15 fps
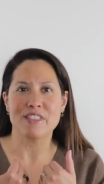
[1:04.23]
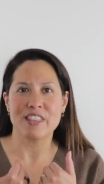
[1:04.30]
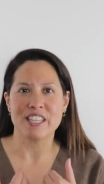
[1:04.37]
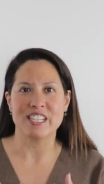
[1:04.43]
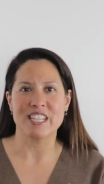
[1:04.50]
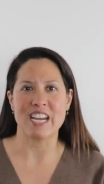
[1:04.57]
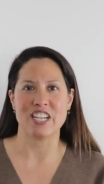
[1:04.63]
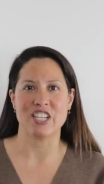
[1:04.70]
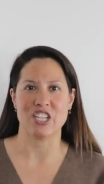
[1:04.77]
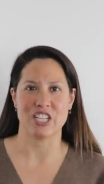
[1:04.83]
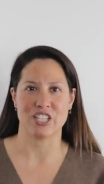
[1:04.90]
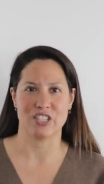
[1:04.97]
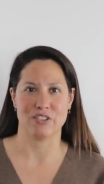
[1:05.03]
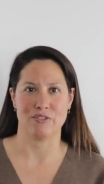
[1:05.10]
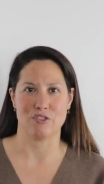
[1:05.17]
the
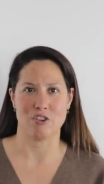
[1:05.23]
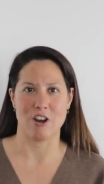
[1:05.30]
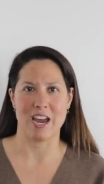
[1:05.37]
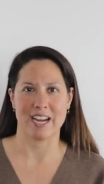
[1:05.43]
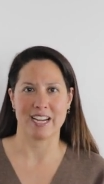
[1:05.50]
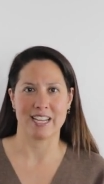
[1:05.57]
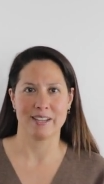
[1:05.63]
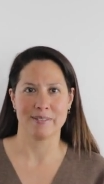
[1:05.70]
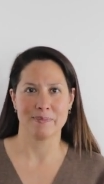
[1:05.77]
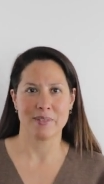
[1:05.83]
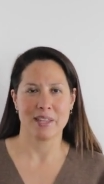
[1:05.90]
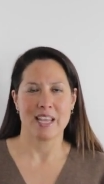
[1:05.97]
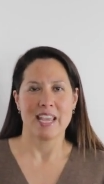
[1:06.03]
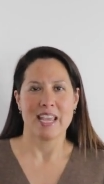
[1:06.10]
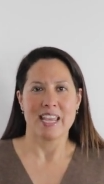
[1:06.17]
digestive tract.
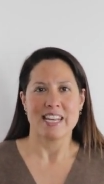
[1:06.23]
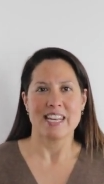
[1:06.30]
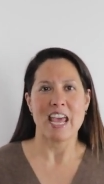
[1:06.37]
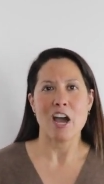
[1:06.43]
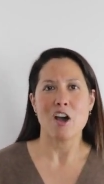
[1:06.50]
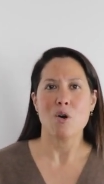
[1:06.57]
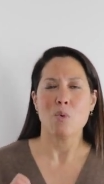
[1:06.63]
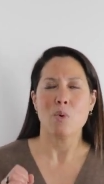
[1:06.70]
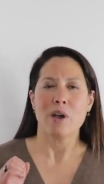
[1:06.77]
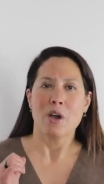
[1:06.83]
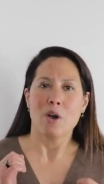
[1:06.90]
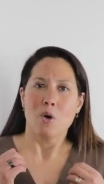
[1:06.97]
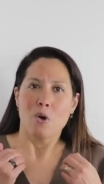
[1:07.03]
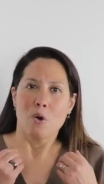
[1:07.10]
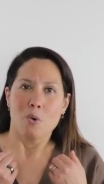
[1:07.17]
Now,
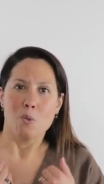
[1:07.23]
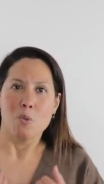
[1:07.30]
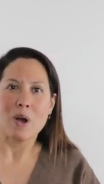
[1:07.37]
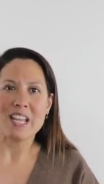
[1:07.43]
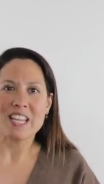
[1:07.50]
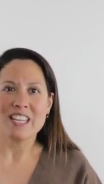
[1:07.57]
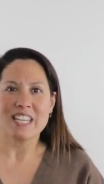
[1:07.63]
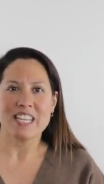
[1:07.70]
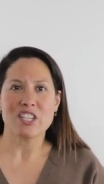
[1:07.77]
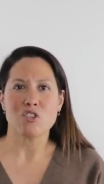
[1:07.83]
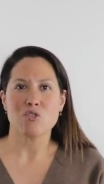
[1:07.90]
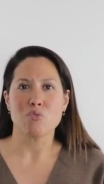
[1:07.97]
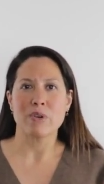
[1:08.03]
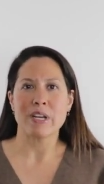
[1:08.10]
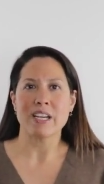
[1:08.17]
what you need
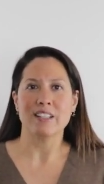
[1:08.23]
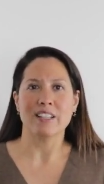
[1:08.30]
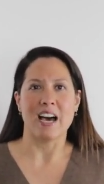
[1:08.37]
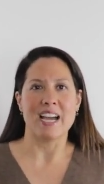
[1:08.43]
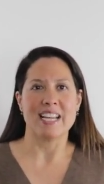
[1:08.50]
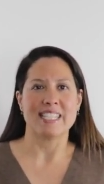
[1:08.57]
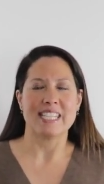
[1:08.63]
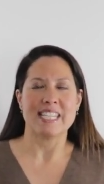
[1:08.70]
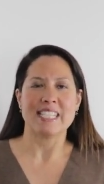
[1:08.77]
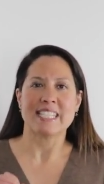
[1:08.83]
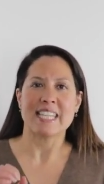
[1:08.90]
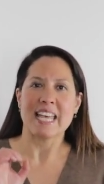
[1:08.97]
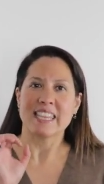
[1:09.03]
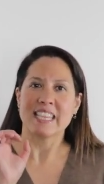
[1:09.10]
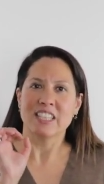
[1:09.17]
to realize is
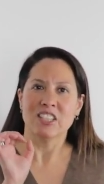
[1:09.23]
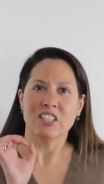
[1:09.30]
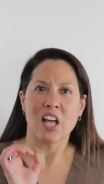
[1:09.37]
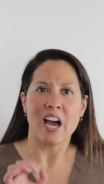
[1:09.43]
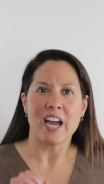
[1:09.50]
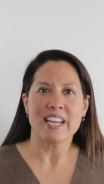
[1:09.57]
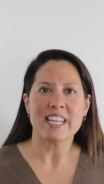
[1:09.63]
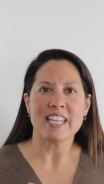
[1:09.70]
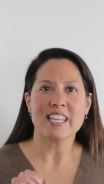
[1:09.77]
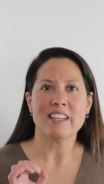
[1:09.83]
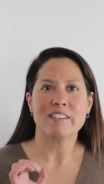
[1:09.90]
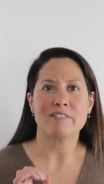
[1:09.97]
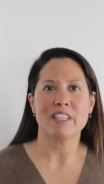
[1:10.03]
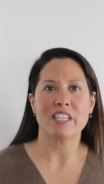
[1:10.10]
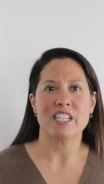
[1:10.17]
that the lining
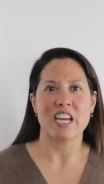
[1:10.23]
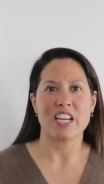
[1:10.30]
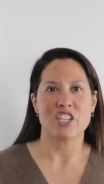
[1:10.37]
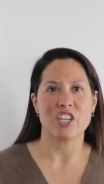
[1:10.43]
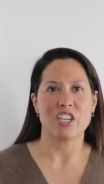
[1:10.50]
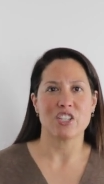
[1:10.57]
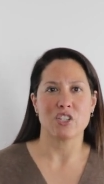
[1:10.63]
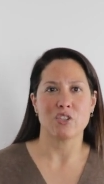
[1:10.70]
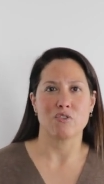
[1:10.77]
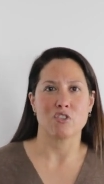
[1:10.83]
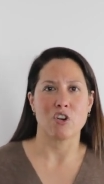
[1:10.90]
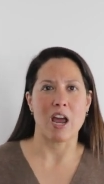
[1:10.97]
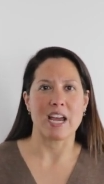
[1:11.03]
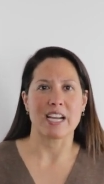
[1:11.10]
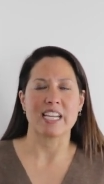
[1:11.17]
of the digestive
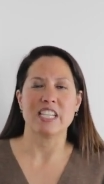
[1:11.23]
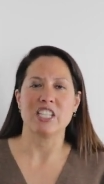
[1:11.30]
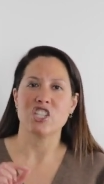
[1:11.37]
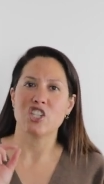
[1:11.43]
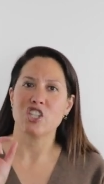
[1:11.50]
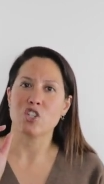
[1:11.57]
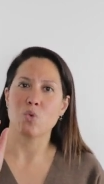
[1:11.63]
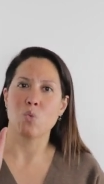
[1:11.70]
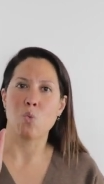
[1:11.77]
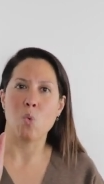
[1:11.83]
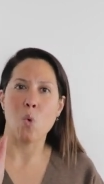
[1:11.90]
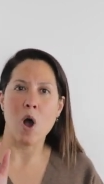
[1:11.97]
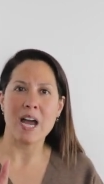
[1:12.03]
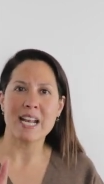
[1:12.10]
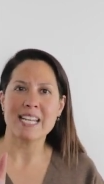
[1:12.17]
tract is just
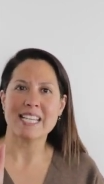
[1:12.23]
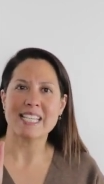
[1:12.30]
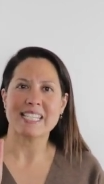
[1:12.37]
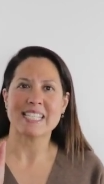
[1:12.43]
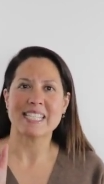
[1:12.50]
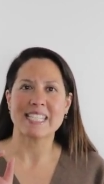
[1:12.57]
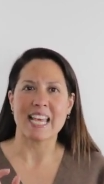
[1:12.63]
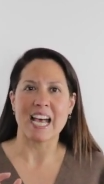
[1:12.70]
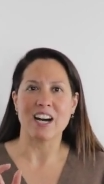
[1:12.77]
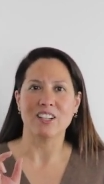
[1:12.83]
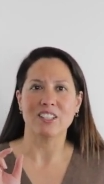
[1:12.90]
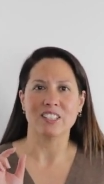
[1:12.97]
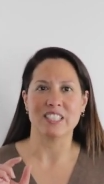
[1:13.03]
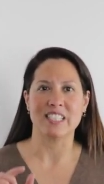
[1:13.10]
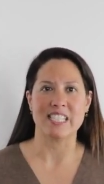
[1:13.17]
one
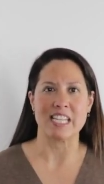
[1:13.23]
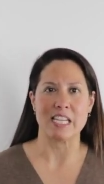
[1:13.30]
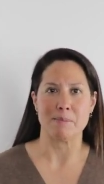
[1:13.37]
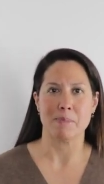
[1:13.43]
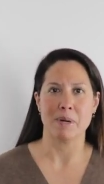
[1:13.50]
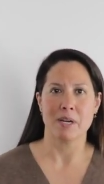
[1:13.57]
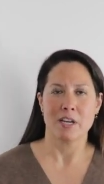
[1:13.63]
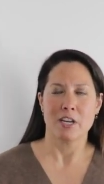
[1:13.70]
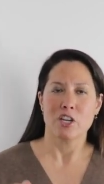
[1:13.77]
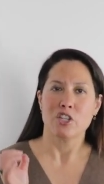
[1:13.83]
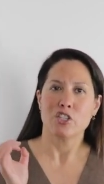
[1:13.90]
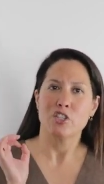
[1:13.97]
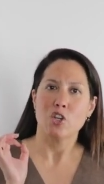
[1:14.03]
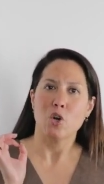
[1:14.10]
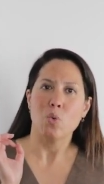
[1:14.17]
cell deep.
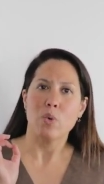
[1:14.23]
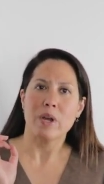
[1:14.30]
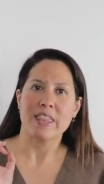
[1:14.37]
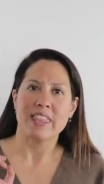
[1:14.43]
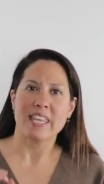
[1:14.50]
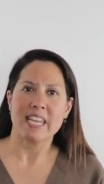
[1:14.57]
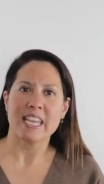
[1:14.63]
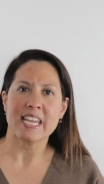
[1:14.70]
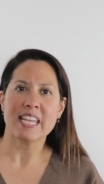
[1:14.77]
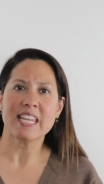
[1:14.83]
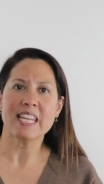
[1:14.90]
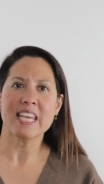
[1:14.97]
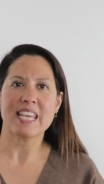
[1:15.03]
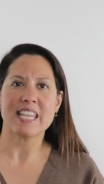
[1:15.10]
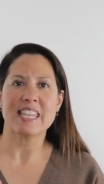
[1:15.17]
So
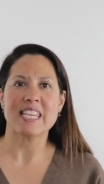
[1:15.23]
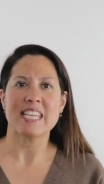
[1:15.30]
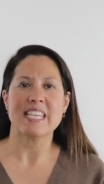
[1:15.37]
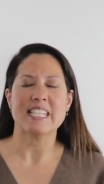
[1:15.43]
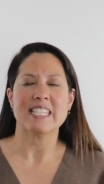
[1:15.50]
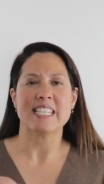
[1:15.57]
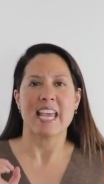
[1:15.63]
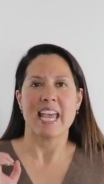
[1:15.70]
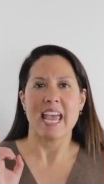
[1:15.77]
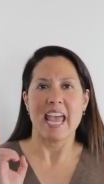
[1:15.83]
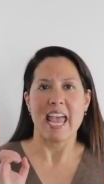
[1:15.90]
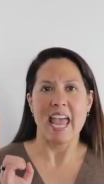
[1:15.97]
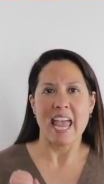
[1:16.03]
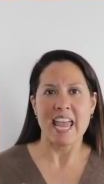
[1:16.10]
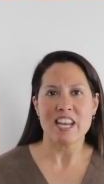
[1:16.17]
within these
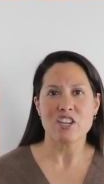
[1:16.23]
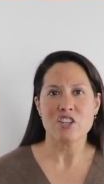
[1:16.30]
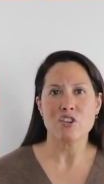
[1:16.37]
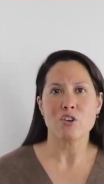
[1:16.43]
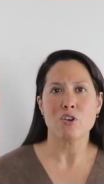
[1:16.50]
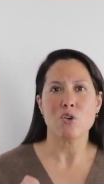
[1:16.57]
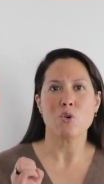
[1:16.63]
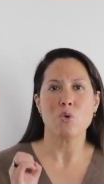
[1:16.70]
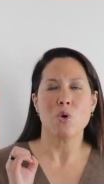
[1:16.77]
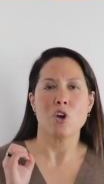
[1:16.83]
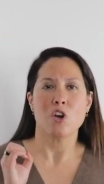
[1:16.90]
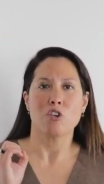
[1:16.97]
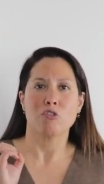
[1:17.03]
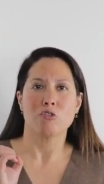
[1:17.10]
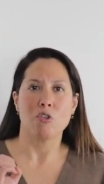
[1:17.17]

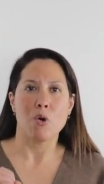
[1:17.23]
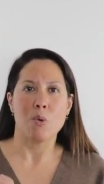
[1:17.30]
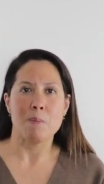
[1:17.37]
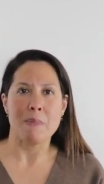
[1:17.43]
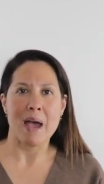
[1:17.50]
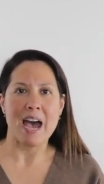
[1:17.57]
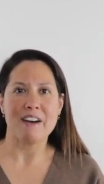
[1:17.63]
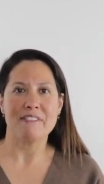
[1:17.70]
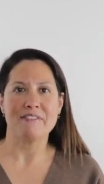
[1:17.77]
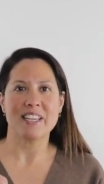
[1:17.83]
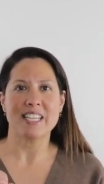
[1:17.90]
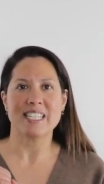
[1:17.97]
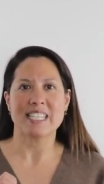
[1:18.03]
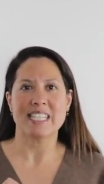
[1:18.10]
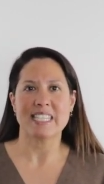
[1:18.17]

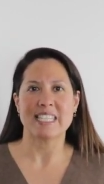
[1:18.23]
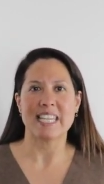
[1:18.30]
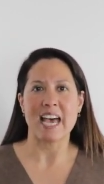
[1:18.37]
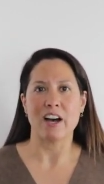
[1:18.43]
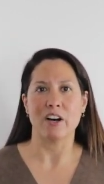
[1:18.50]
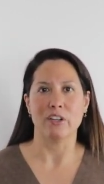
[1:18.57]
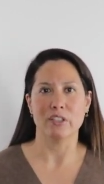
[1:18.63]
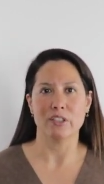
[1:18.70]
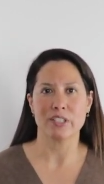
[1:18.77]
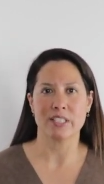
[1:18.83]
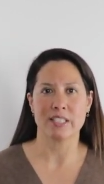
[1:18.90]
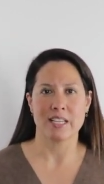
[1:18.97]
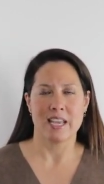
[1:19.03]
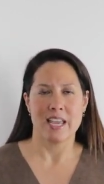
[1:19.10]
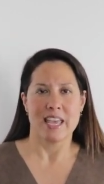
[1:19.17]
enterochromaffin cells,